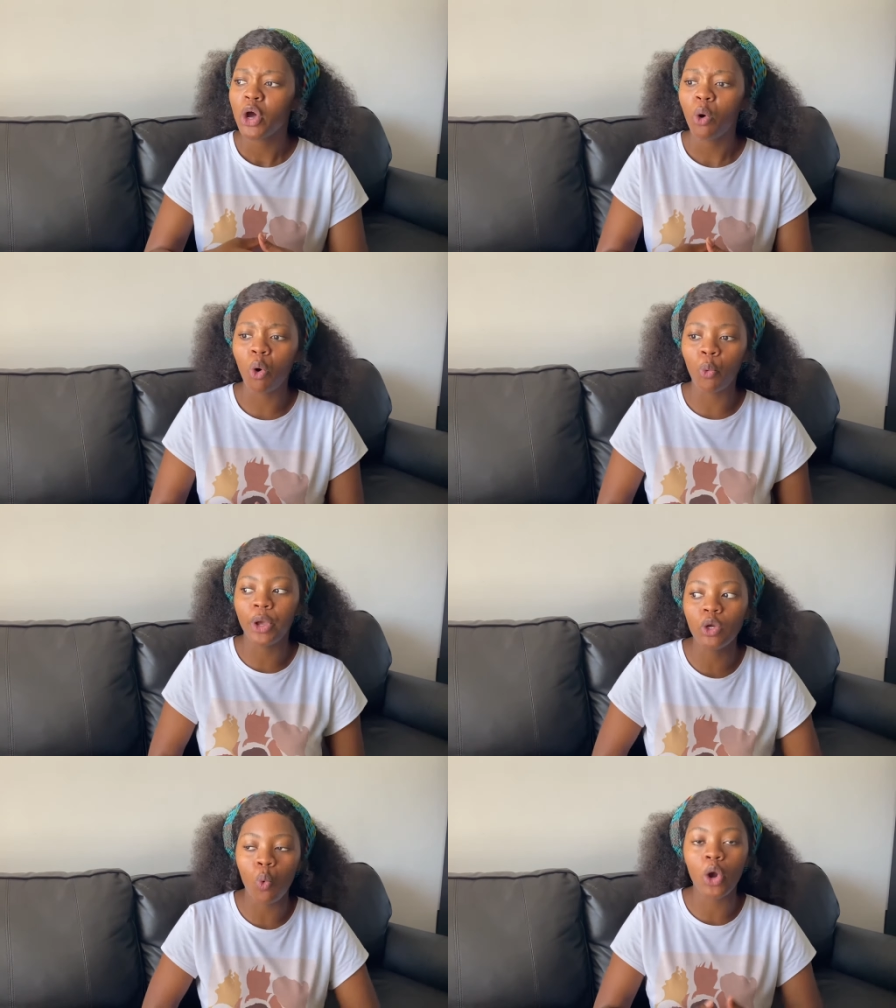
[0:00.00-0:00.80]
or
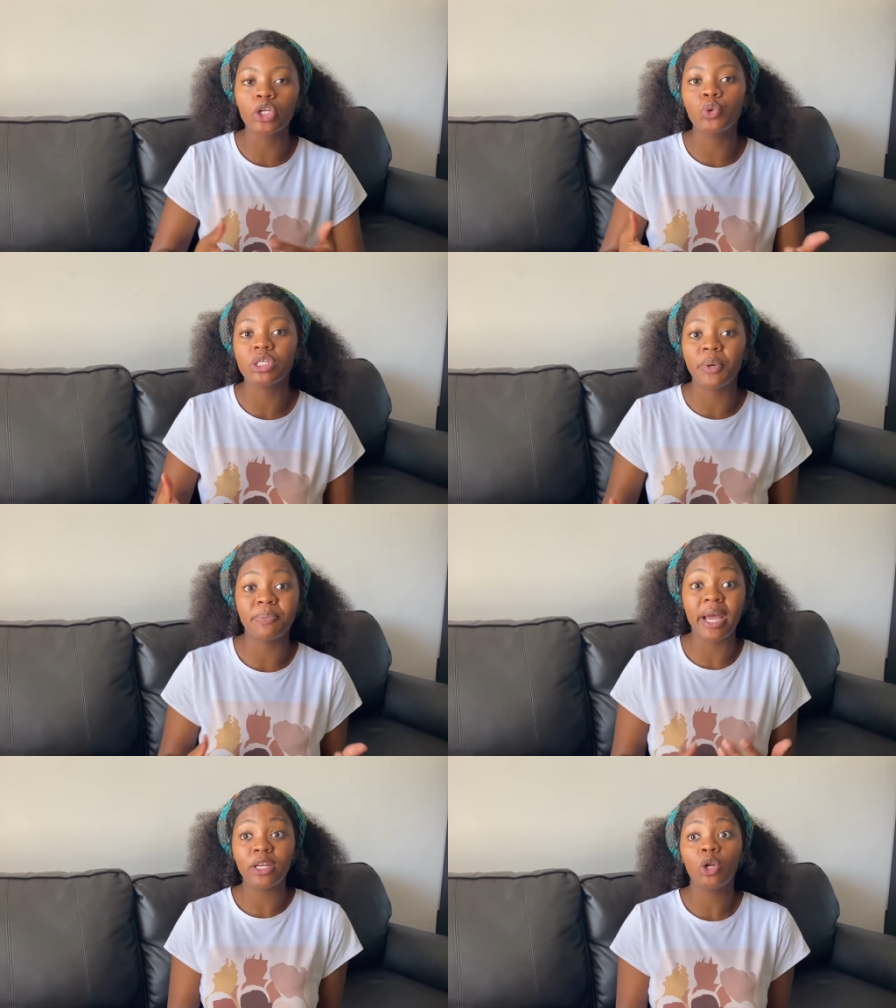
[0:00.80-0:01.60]
when you walk into a space, it
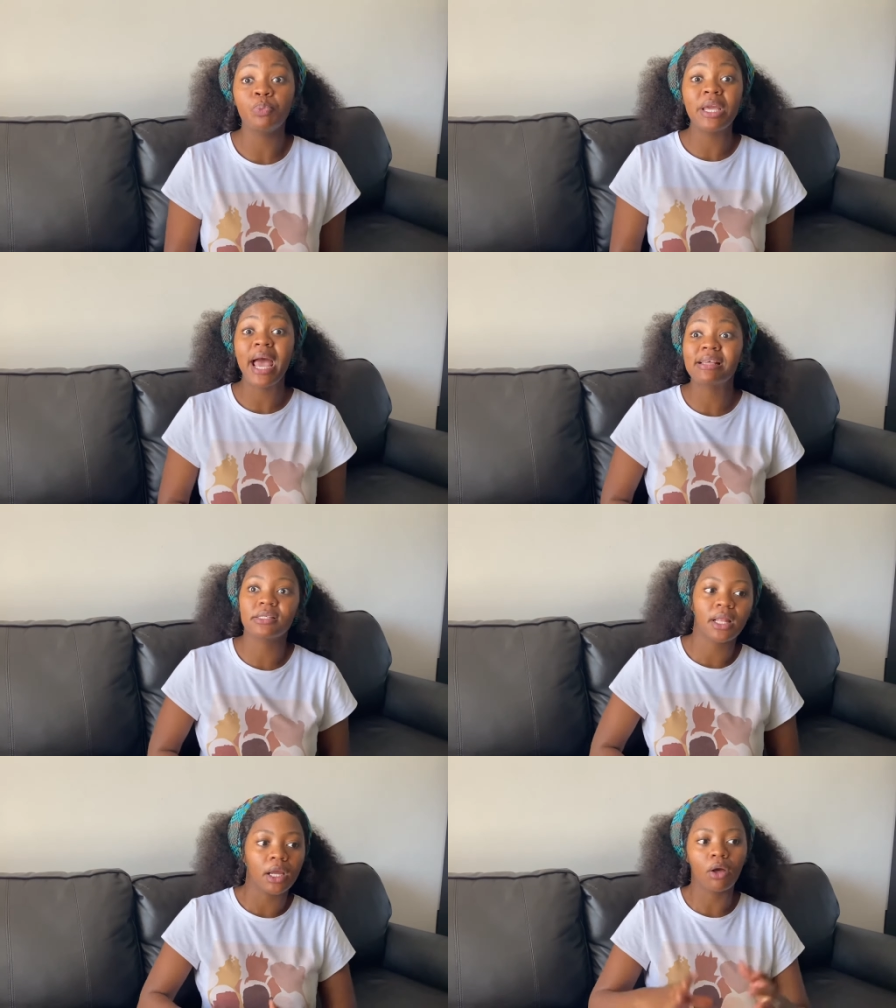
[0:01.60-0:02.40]
might not be as
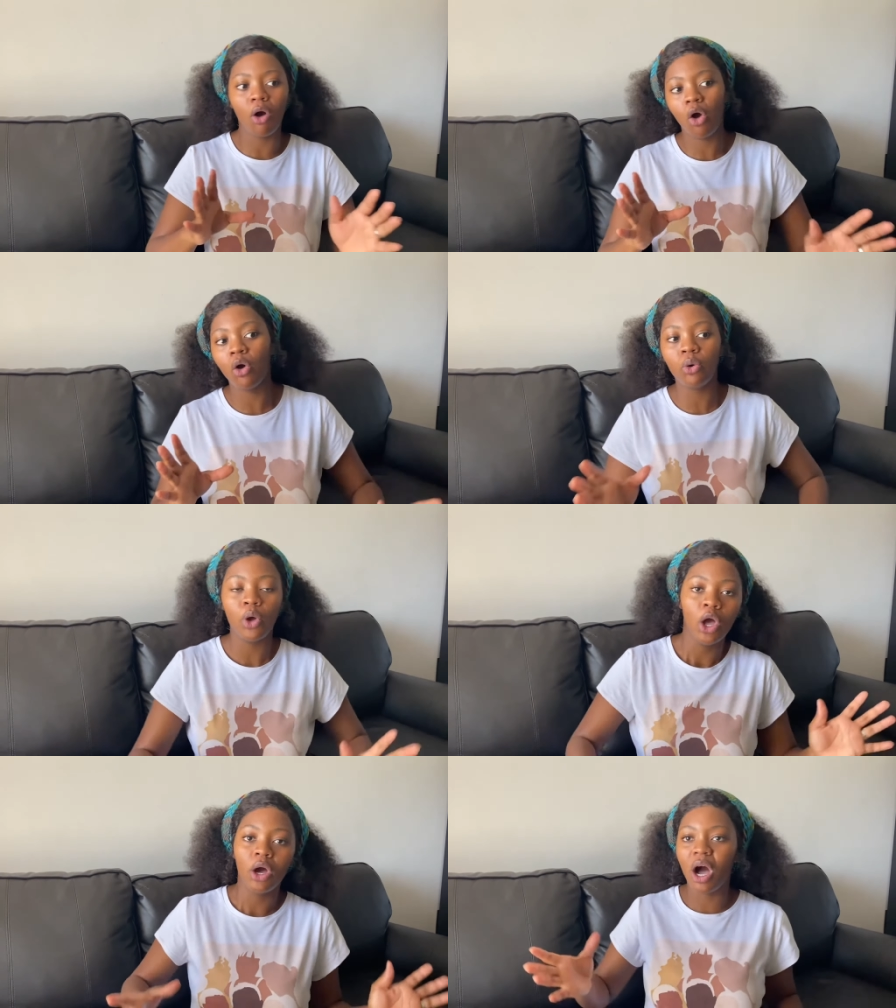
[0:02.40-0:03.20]
like, oh,
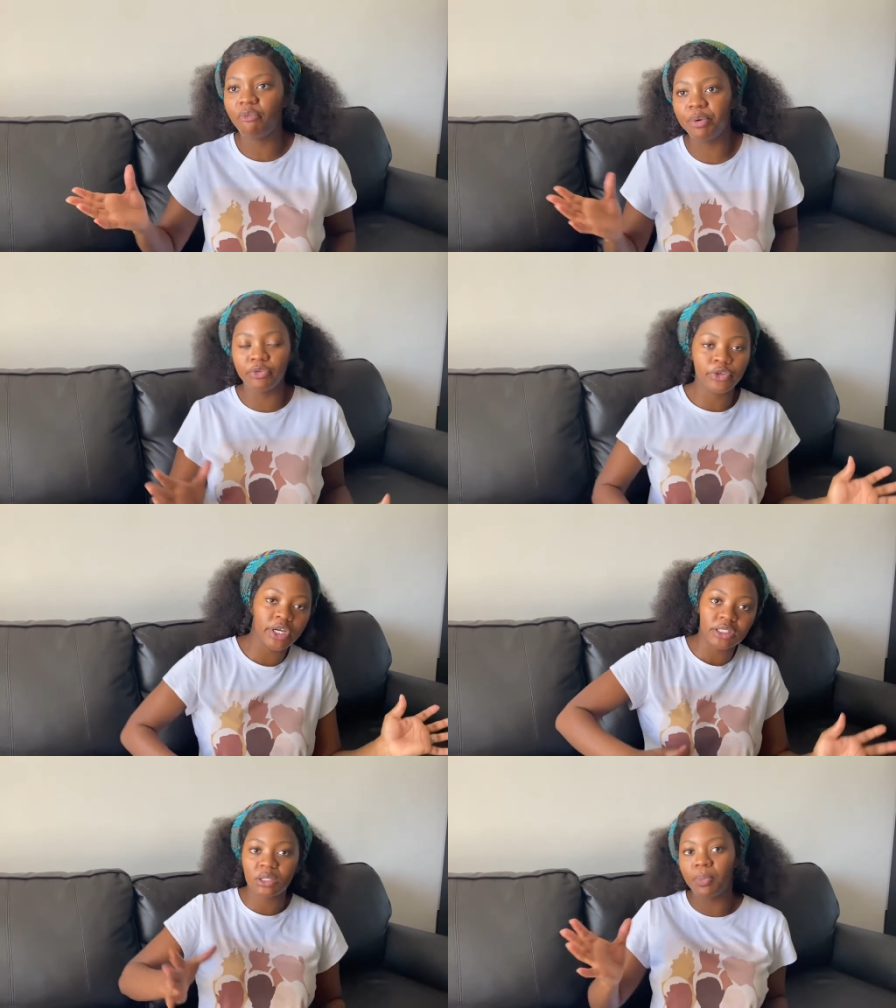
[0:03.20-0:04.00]
I'll be
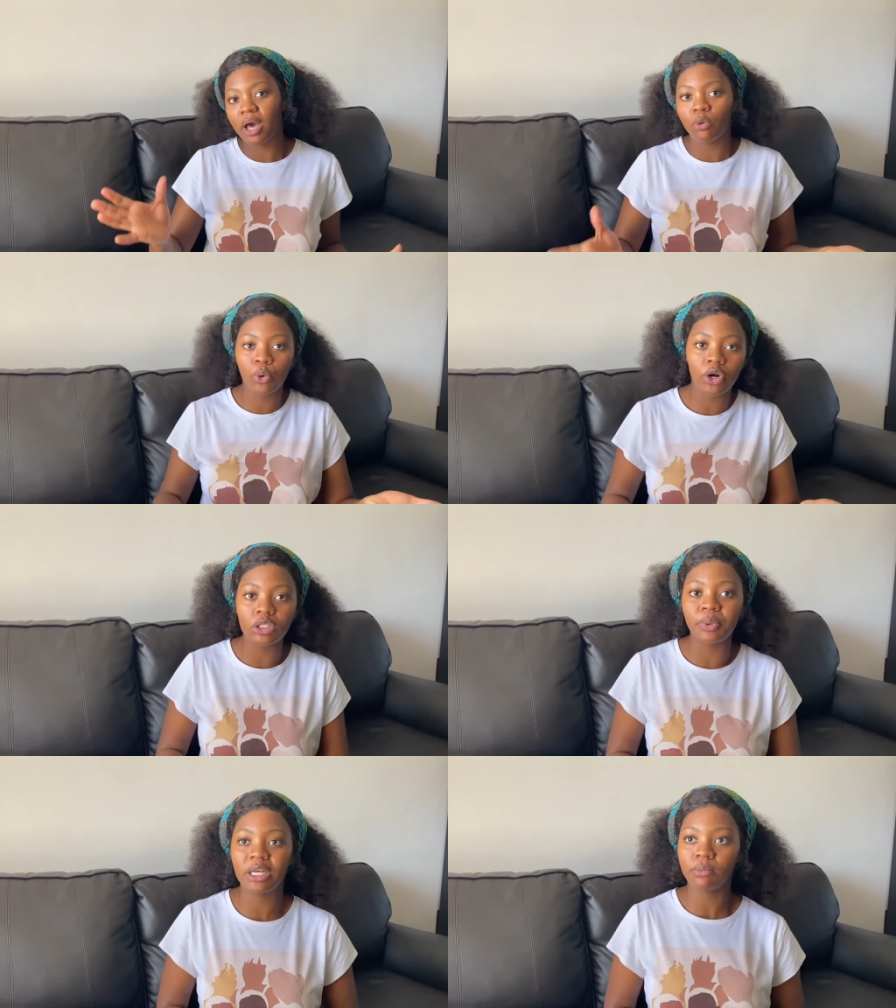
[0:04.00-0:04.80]
rejected by the
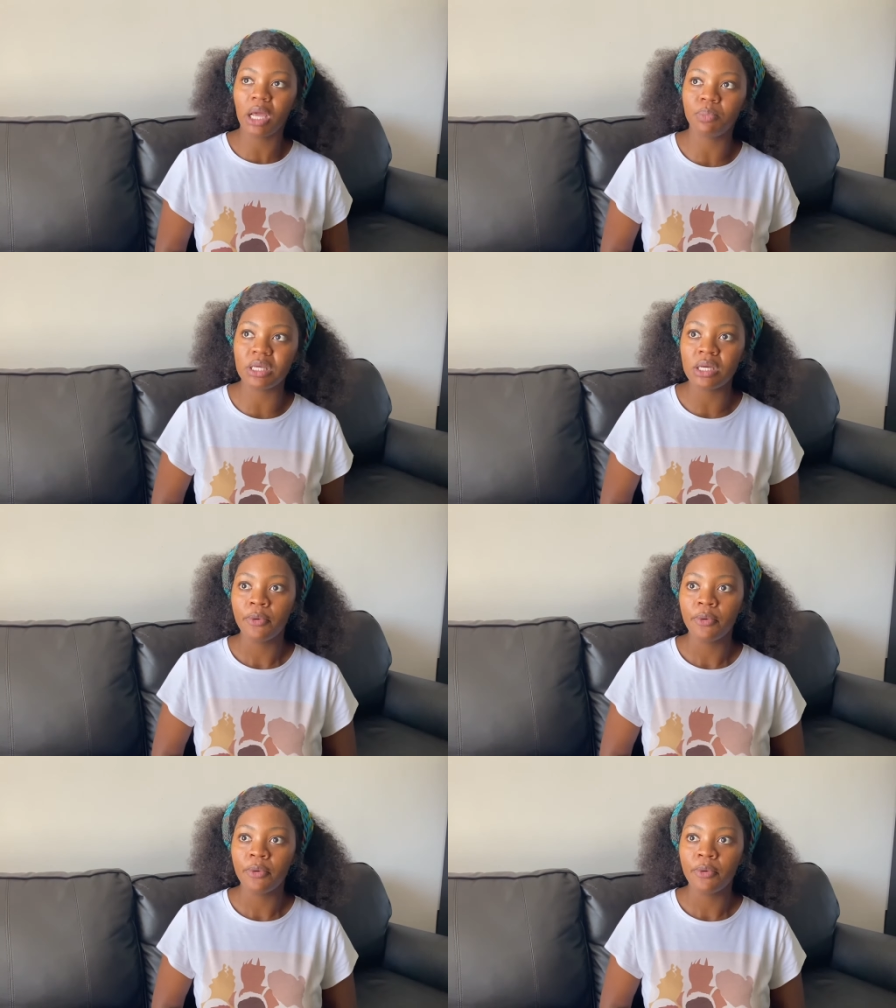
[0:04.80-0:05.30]
world, but it might be